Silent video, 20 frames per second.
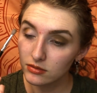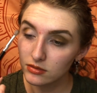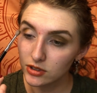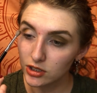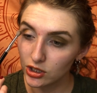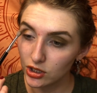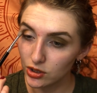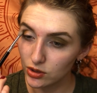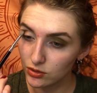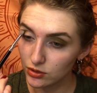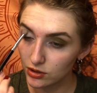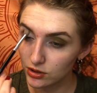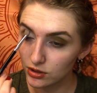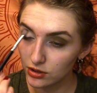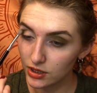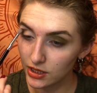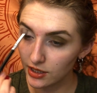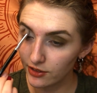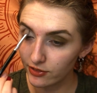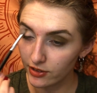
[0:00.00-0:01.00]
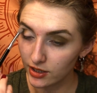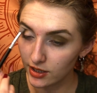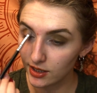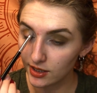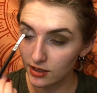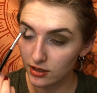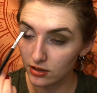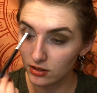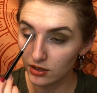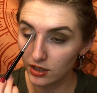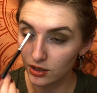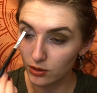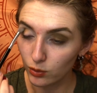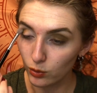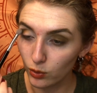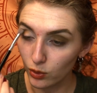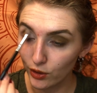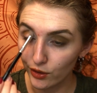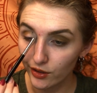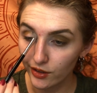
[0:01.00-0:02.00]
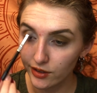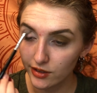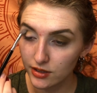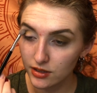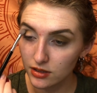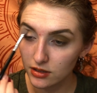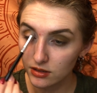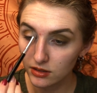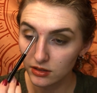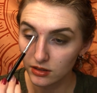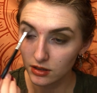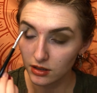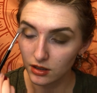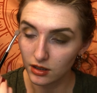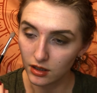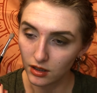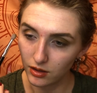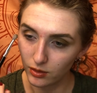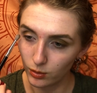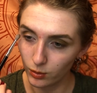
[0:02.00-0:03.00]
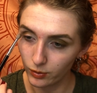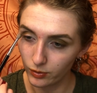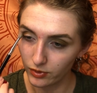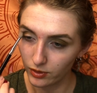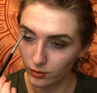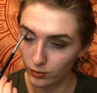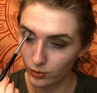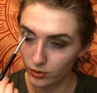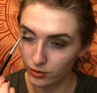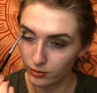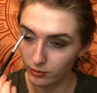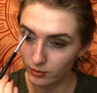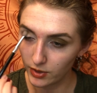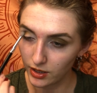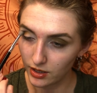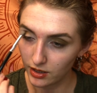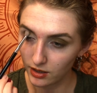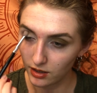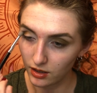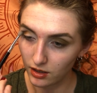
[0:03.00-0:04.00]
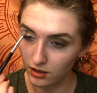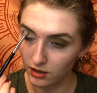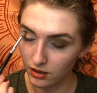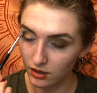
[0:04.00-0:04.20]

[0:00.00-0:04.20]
tone to it, I feel like it works with my